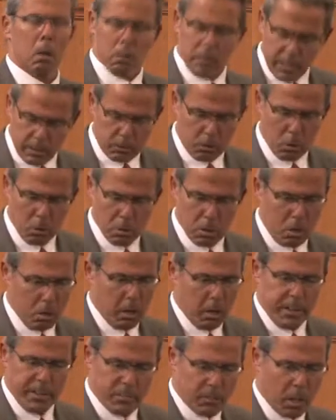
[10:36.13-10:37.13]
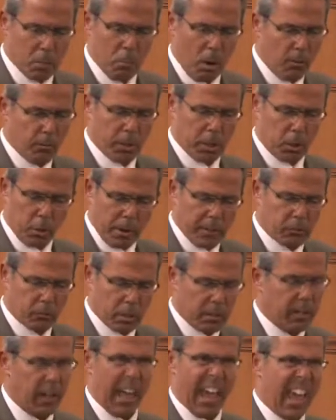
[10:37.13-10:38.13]
He's doing good. He's done more for the
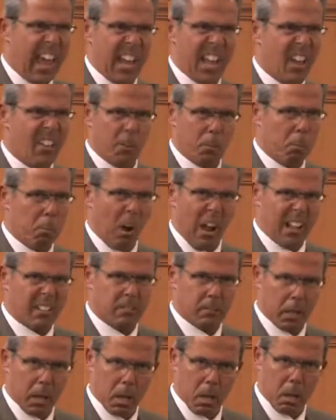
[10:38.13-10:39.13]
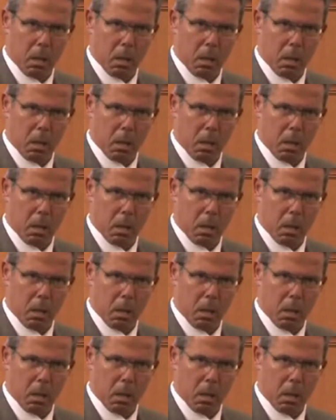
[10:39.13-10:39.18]
Christian than any other president